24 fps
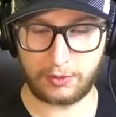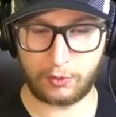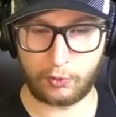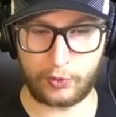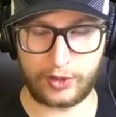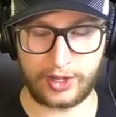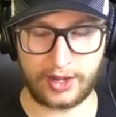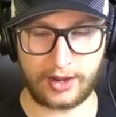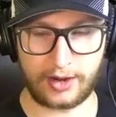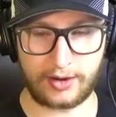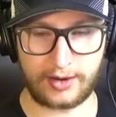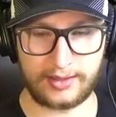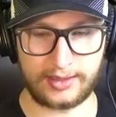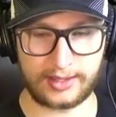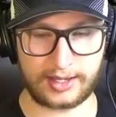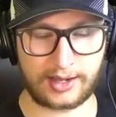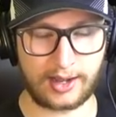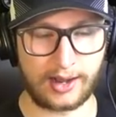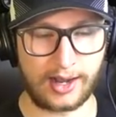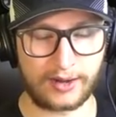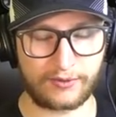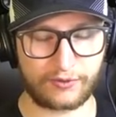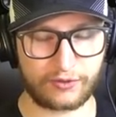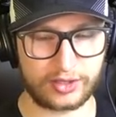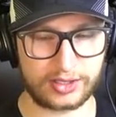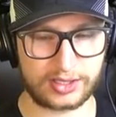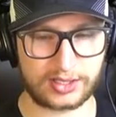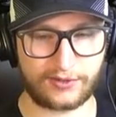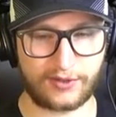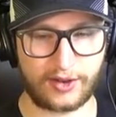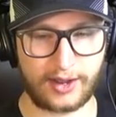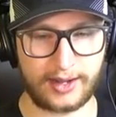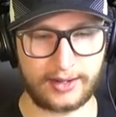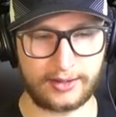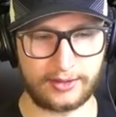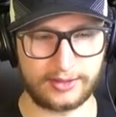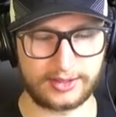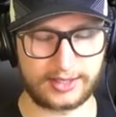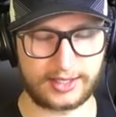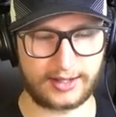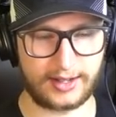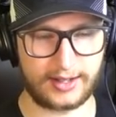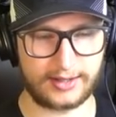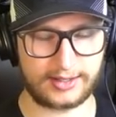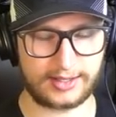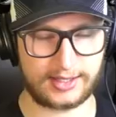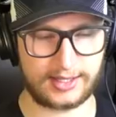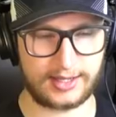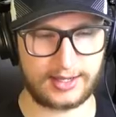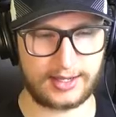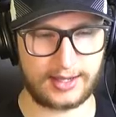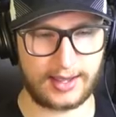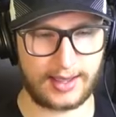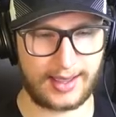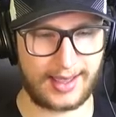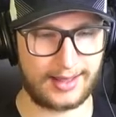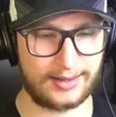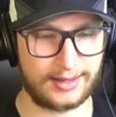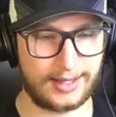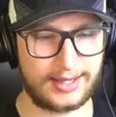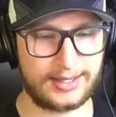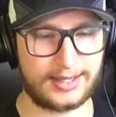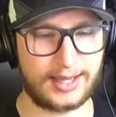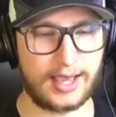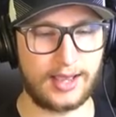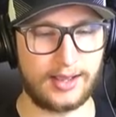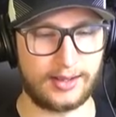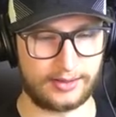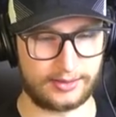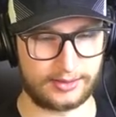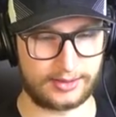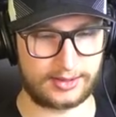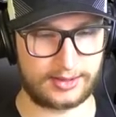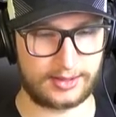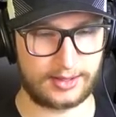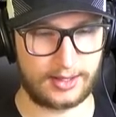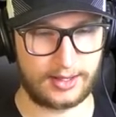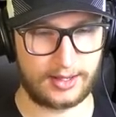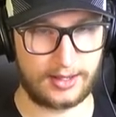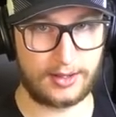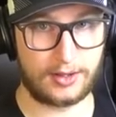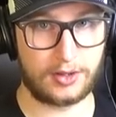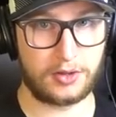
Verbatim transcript: We are in the conference finals against the LA Kings.